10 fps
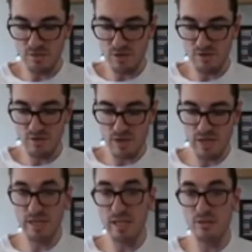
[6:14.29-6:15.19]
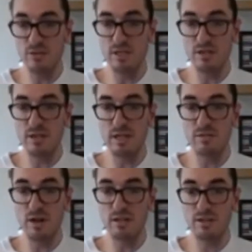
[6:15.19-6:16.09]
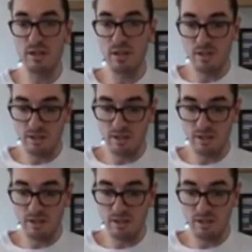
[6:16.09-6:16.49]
verify the address on our device.